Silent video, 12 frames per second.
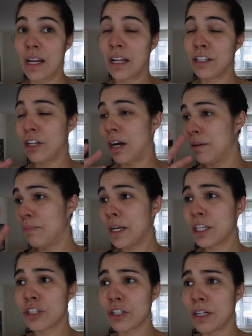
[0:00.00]
and on
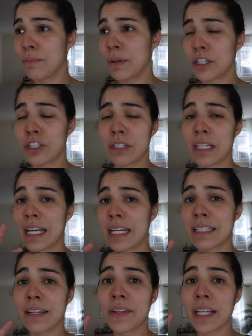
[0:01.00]
picture in pictures like he
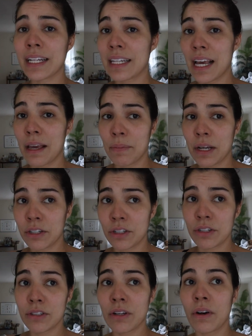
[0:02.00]
doesn't even like taking
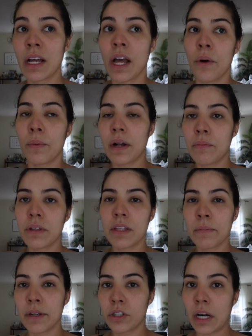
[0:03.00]
pictures so when i'm with
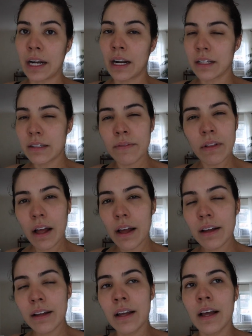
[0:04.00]
him i try not to
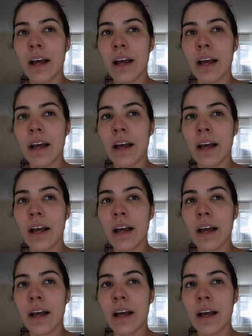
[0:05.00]
vlog